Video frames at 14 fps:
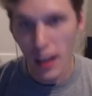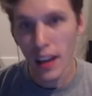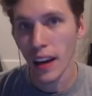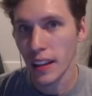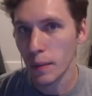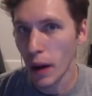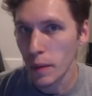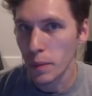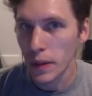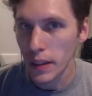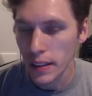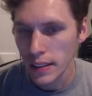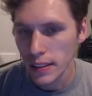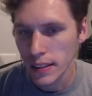and they might be.
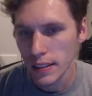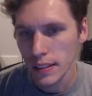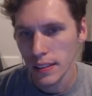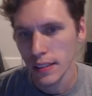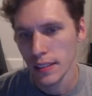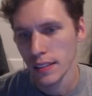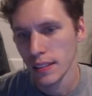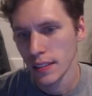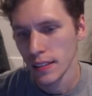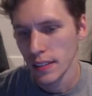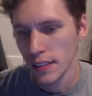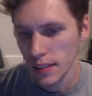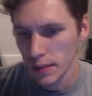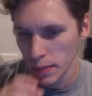
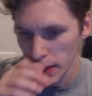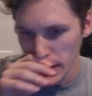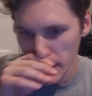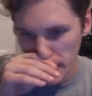But